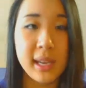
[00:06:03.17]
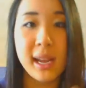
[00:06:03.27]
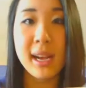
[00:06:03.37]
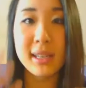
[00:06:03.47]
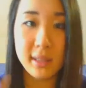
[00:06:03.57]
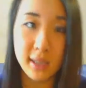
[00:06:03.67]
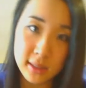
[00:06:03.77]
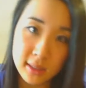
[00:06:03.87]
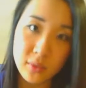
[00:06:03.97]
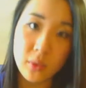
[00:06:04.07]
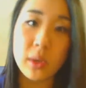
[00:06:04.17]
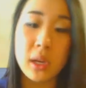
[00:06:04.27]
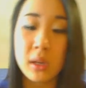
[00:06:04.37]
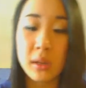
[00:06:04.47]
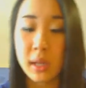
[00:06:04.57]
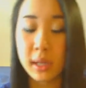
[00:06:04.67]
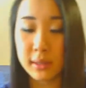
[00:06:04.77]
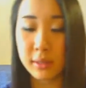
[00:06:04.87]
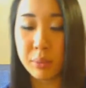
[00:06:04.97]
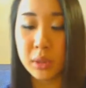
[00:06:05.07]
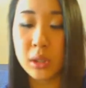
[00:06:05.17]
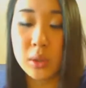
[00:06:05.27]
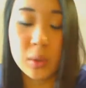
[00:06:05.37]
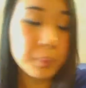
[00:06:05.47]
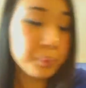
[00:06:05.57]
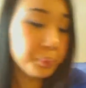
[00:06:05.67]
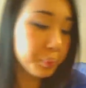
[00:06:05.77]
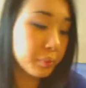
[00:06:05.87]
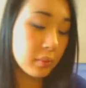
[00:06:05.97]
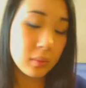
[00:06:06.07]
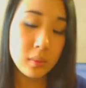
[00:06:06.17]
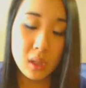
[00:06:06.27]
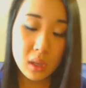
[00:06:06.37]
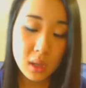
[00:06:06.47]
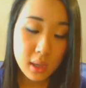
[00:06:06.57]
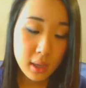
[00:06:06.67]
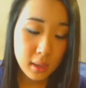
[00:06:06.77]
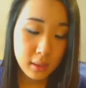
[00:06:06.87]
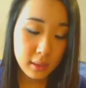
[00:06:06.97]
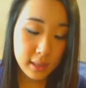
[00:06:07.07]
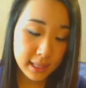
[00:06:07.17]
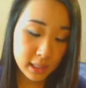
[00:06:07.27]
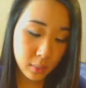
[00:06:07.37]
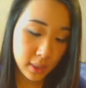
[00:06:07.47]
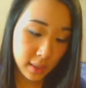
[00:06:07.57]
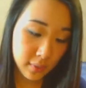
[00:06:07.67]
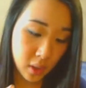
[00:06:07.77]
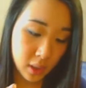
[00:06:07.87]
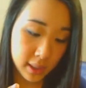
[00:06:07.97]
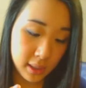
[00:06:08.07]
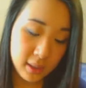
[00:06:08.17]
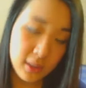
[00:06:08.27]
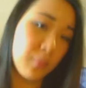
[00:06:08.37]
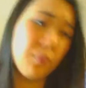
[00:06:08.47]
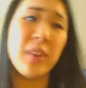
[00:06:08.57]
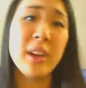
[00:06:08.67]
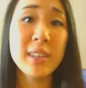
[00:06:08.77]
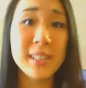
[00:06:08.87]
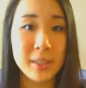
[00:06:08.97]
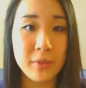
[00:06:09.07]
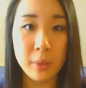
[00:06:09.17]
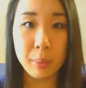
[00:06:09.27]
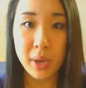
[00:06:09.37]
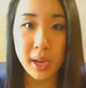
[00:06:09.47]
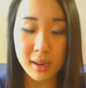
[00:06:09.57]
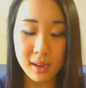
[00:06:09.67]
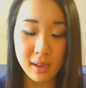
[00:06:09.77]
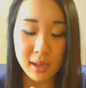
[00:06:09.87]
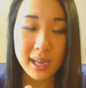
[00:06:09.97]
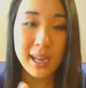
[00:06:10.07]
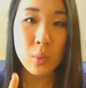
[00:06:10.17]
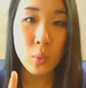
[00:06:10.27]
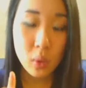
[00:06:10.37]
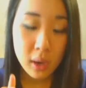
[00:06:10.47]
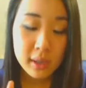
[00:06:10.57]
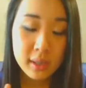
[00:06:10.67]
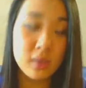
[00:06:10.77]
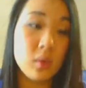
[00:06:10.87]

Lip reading: has the hints of green and the hints of blue. The next one I've got a very different, but I wanted an